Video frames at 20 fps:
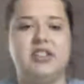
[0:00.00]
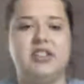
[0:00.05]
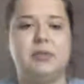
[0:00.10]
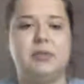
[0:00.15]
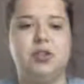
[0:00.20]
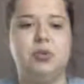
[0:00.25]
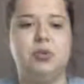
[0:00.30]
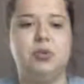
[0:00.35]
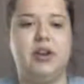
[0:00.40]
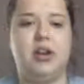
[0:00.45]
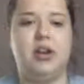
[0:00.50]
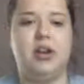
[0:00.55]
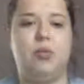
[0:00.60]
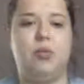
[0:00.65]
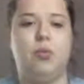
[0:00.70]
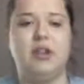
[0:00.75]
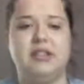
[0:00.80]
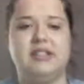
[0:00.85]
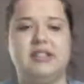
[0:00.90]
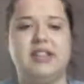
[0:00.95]
the difference
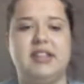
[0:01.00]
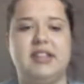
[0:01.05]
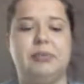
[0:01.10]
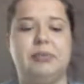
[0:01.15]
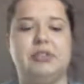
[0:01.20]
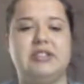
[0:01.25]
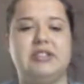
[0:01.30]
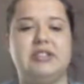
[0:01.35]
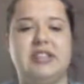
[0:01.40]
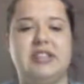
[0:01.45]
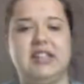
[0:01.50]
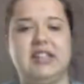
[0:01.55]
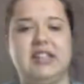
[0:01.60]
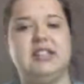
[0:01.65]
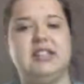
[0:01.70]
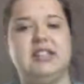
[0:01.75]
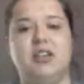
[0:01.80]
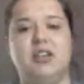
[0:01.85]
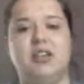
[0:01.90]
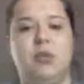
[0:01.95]
between a one sample
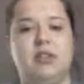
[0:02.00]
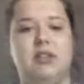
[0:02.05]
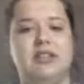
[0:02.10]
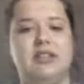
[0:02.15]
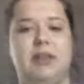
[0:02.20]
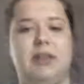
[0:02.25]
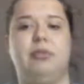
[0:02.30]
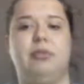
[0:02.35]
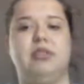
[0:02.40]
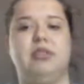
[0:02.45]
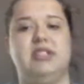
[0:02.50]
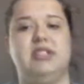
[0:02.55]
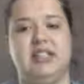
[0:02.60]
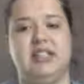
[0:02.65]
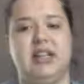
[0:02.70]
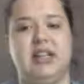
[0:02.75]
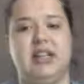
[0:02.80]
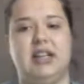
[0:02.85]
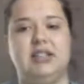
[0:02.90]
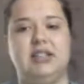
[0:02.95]
Z test and a one sample
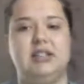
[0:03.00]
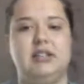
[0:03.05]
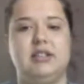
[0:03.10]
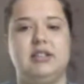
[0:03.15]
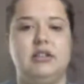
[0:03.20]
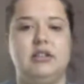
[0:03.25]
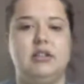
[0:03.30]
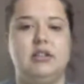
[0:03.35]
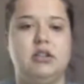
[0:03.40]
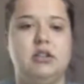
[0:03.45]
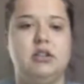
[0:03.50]
T test.